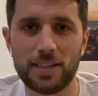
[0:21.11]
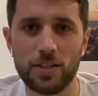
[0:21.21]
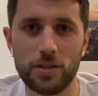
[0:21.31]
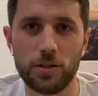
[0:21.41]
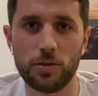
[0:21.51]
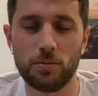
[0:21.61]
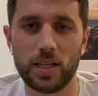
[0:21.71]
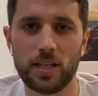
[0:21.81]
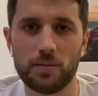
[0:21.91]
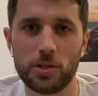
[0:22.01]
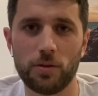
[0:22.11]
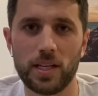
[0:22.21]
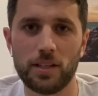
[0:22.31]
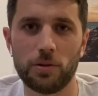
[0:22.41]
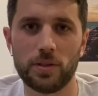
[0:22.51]
to do when it comes to
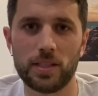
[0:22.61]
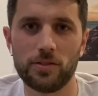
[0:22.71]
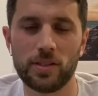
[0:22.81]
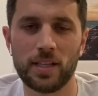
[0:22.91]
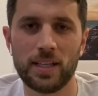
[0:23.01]
grading coins.